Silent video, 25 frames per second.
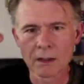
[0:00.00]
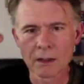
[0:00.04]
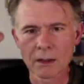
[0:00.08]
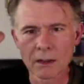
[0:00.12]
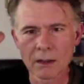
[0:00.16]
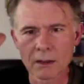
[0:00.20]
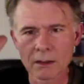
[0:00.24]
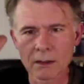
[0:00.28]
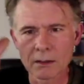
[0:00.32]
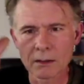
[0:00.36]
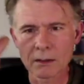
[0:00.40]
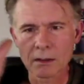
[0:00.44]

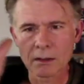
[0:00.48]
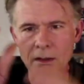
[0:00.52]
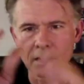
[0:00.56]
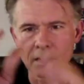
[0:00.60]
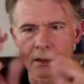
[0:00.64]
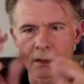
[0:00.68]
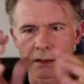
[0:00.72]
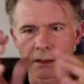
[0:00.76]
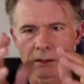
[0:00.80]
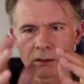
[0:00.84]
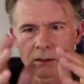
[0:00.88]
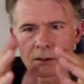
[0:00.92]
And
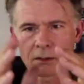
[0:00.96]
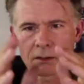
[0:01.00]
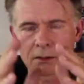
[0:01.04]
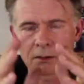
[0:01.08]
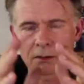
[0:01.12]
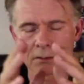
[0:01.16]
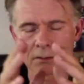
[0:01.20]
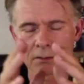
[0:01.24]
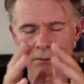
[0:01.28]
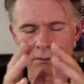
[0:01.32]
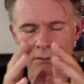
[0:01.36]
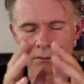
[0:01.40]

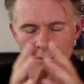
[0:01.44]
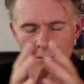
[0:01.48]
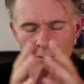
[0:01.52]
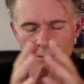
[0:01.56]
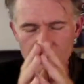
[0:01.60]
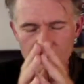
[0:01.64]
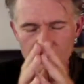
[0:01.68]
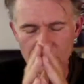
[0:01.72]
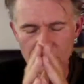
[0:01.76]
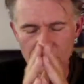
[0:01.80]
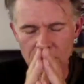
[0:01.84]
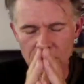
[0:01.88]
then
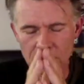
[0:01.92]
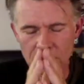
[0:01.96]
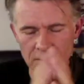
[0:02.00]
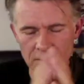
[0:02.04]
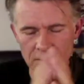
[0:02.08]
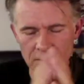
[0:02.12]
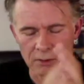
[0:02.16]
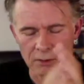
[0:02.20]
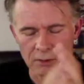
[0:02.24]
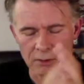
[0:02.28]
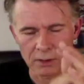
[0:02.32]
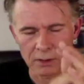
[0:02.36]

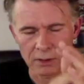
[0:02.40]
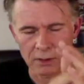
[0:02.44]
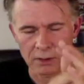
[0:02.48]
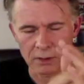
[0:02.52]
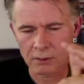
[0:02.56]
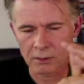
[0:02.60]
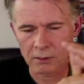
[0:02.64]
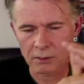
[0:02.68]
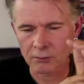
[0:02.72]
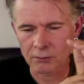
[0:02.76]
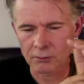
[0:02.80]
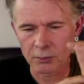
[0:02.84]
take
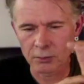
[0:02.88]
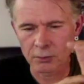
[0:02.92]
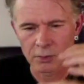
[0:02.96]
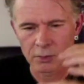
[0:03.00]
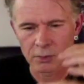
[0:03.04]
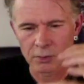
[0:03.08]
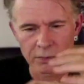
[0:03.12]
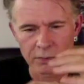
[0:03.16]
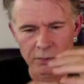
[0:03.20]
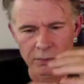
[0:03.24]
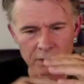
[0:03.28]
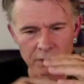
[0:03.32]
a few more
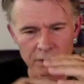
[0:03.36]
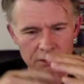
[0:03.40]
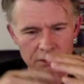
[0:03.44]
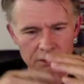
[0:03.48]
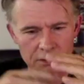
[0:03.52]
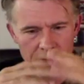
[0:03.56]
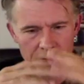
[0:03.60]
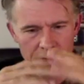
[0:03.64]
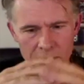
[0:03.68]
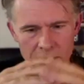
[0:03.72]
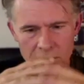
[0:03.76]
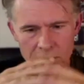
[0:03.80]
minutes
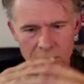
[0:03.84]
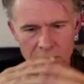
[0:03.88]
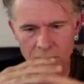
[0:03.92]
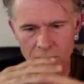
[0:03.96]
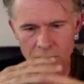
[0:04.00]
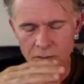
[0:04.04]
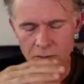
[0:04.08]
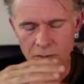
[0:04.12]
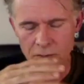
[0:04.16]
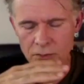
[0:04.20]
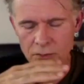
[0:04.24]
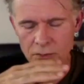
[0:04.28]
just
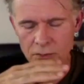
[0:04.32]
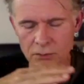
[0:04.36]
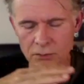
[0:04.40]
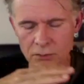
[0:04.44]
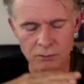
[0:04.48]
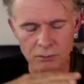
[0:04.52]
to